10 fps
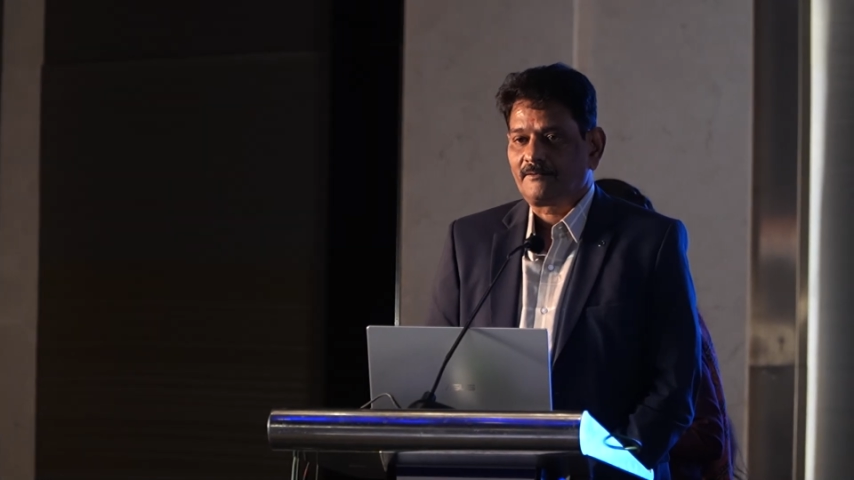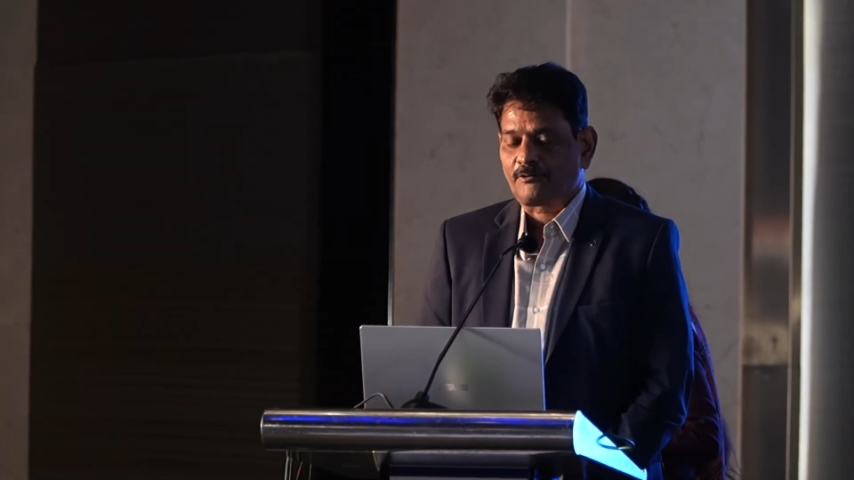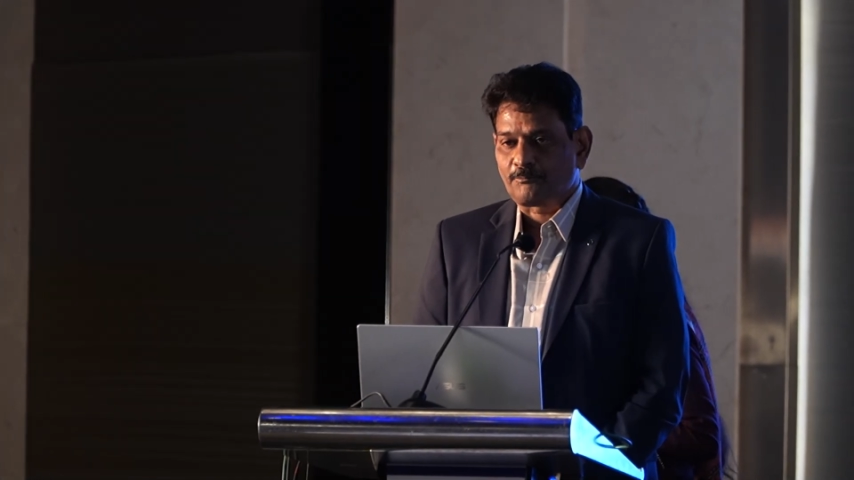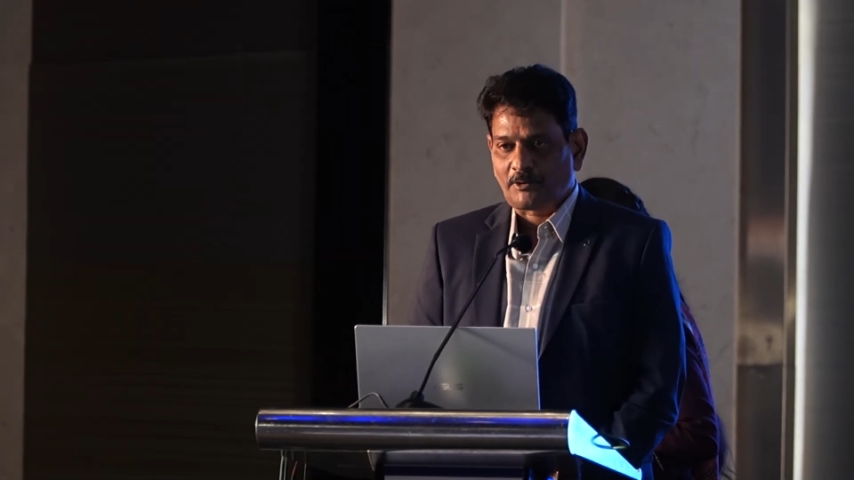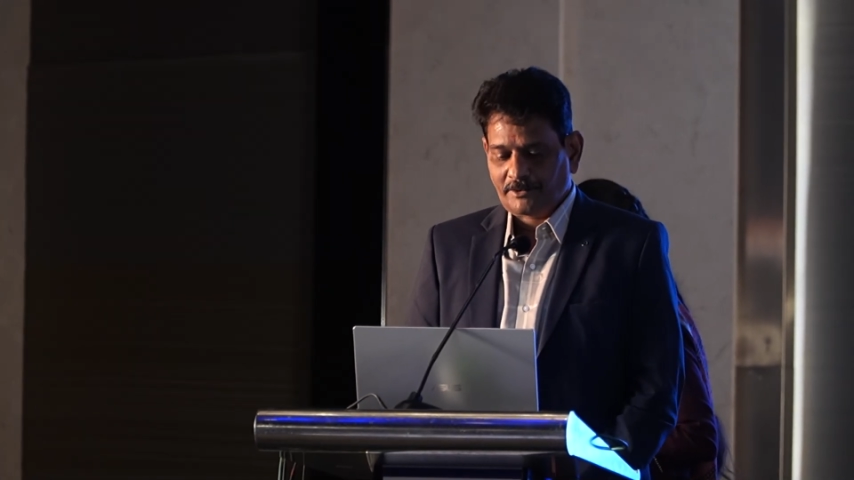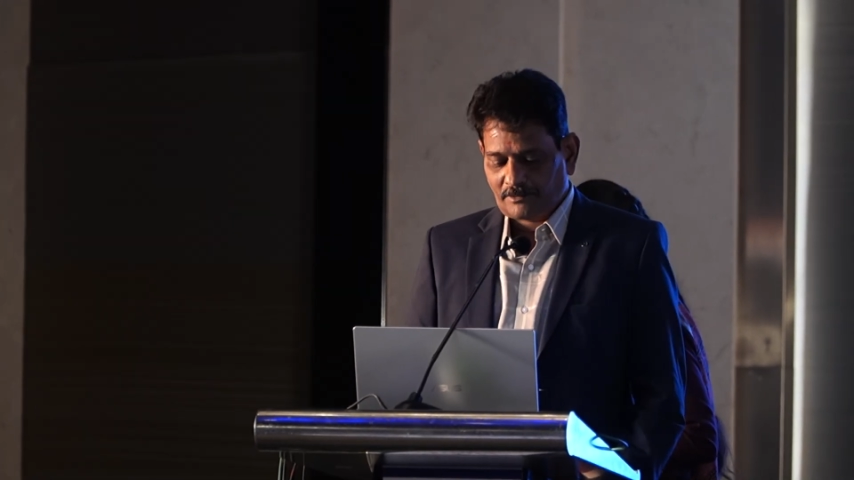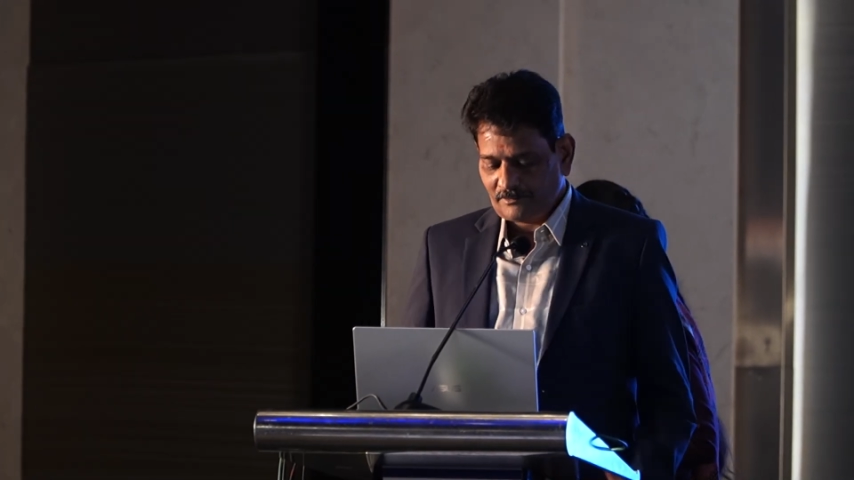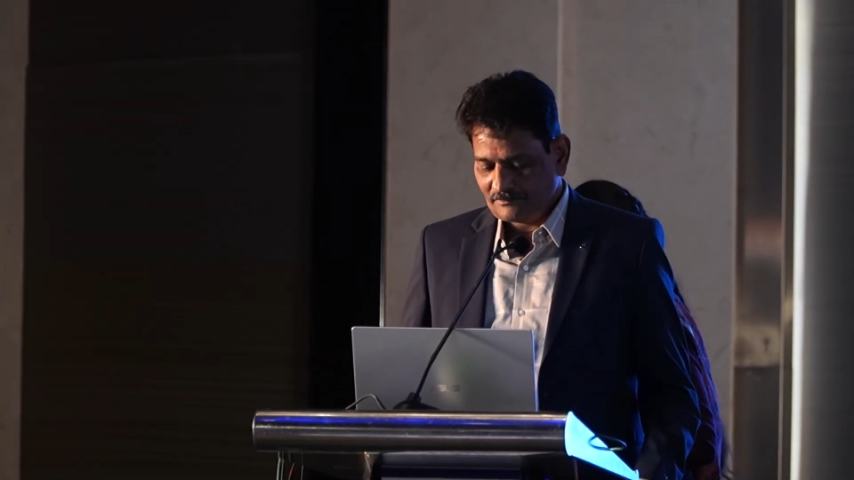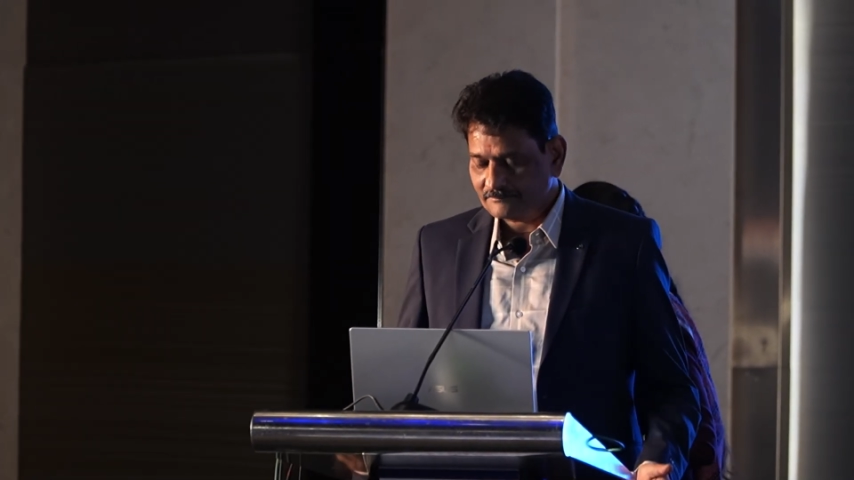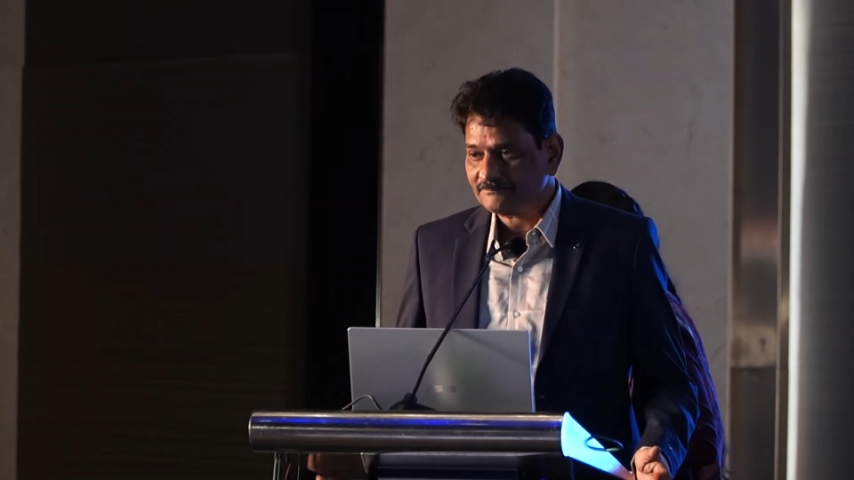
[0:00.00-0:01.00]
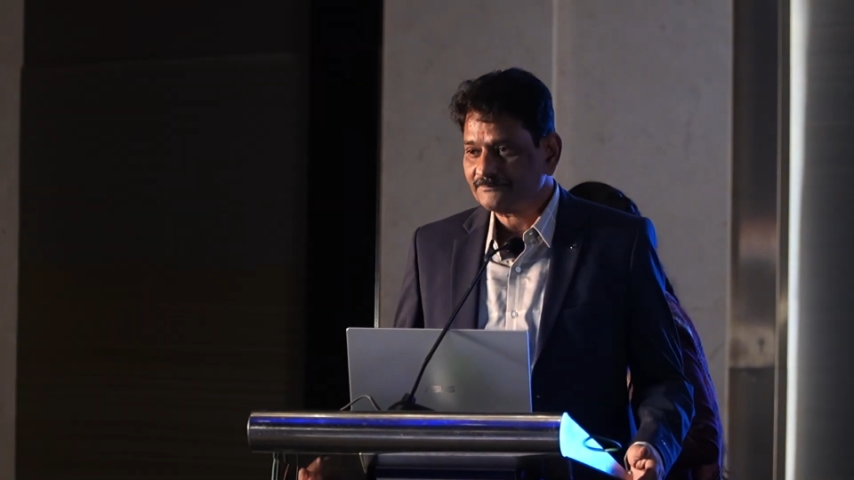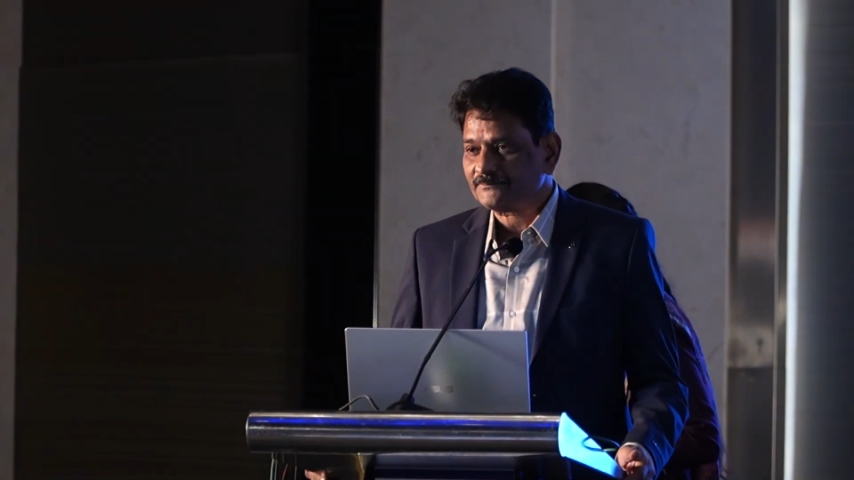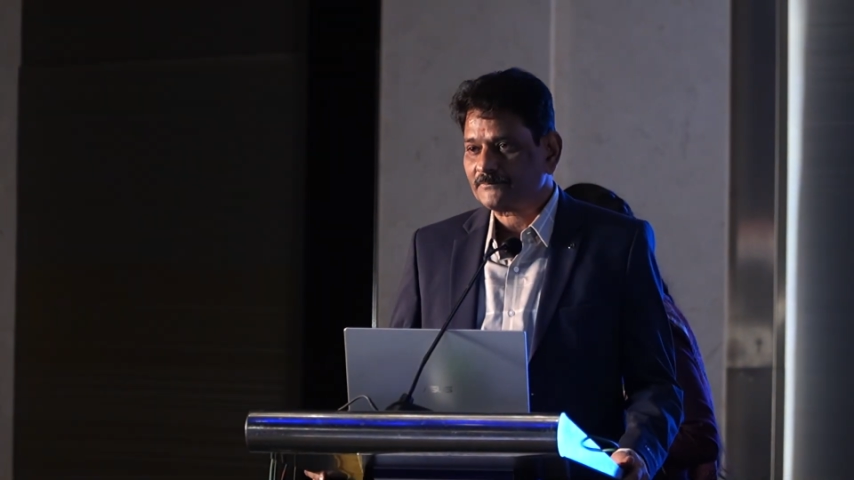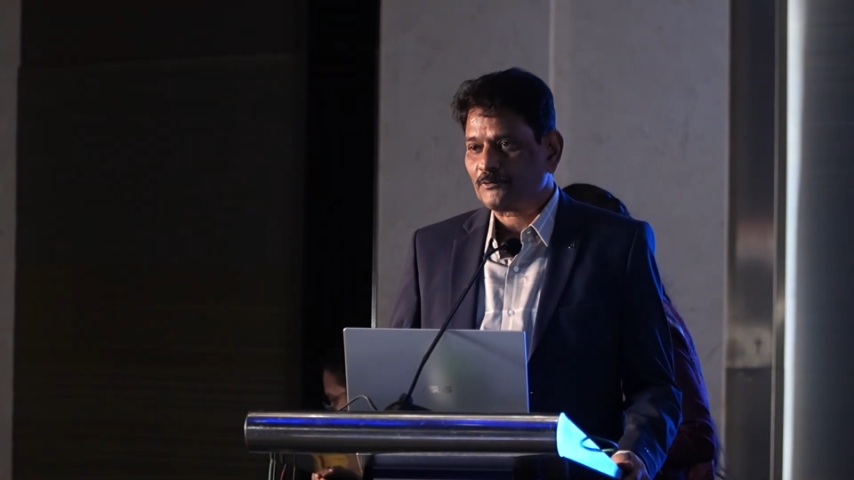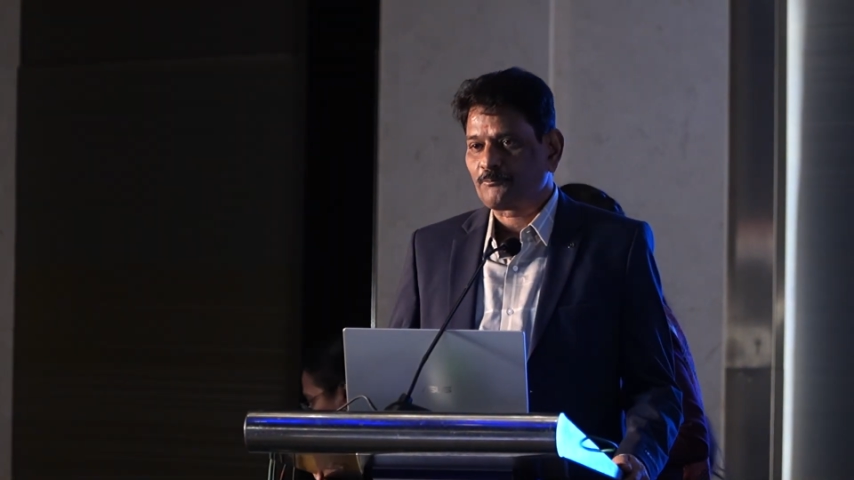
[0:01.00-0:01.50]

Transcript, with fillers: Good morning, all. Good